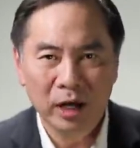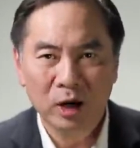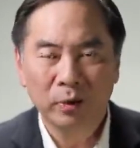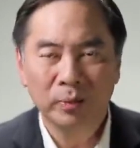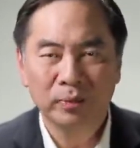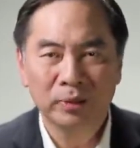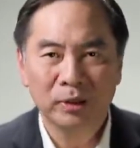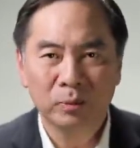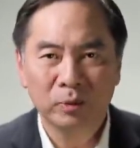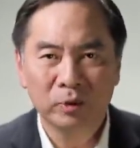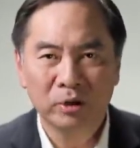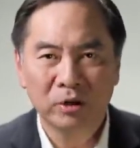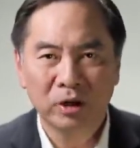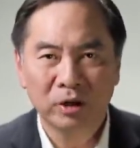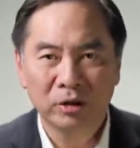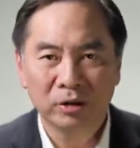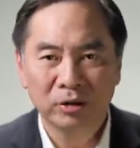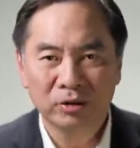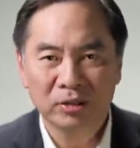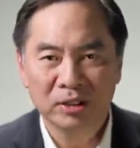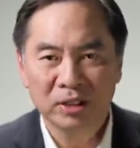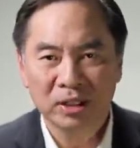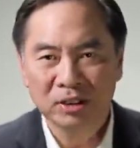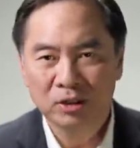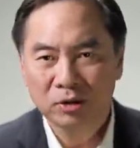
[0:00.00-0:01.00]
help them with all
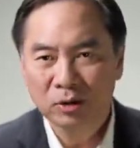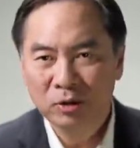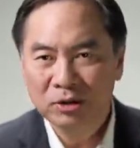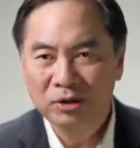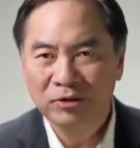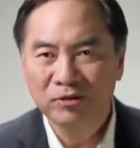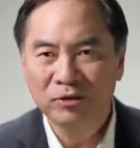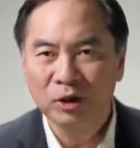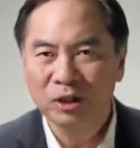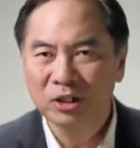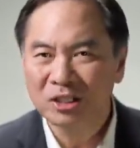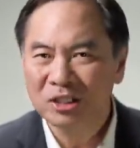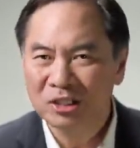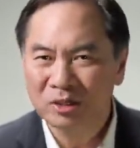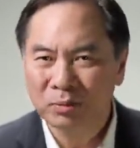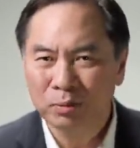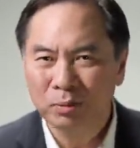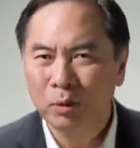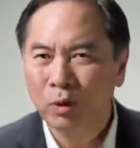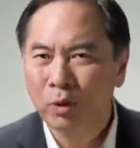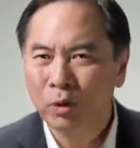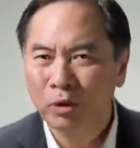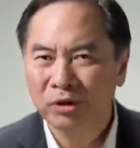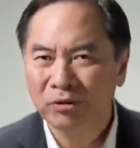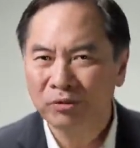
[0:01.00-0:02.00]
those things. So it's a very
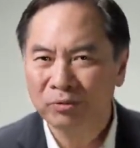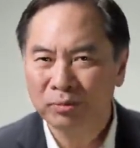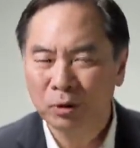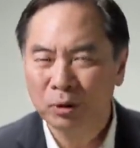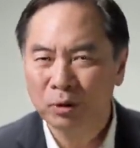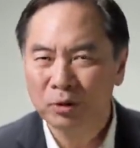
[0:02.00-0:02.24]
supportive